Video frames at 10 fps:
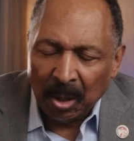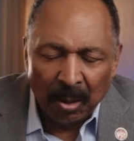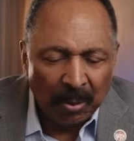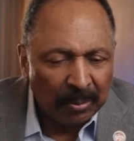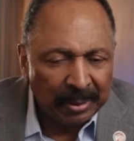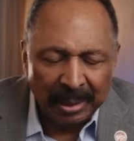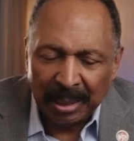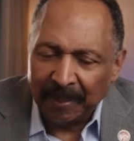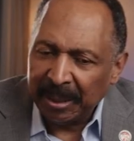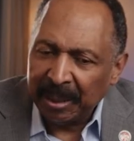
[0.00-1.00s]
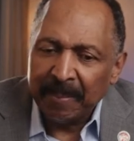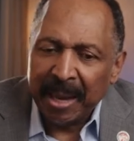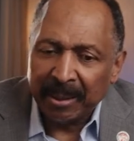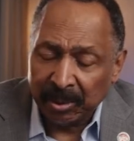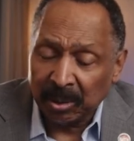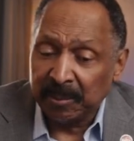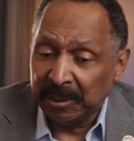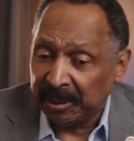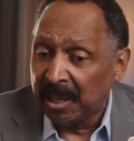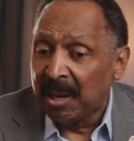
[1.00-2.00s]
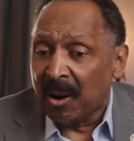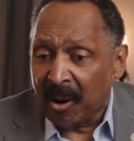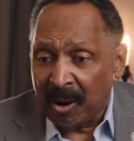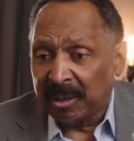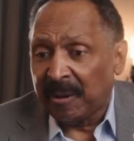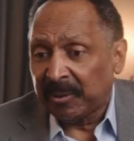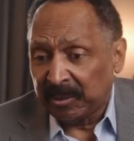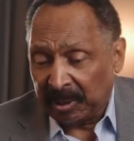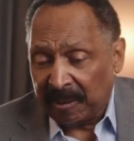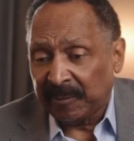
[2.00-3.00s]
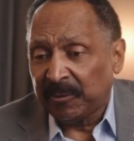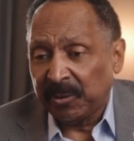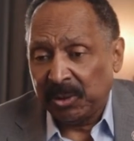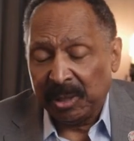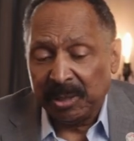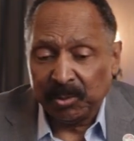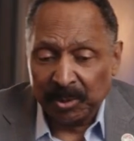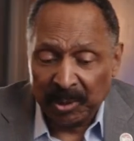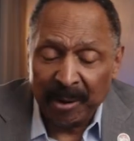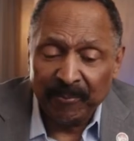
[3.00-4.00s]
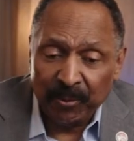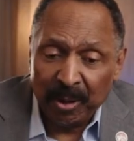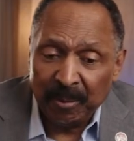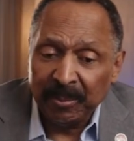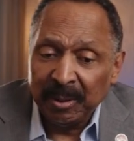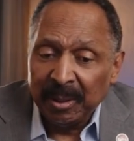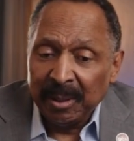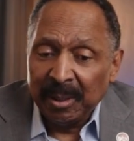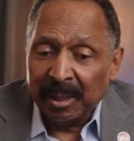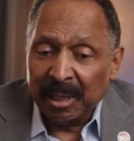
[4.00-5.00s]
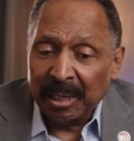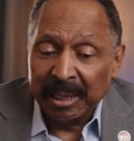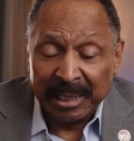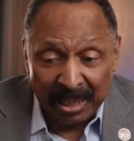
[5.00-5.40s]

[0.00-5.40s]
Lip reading: Oh, it matters ultimately. Our governor, the governor of Virginia, is where I'm from, and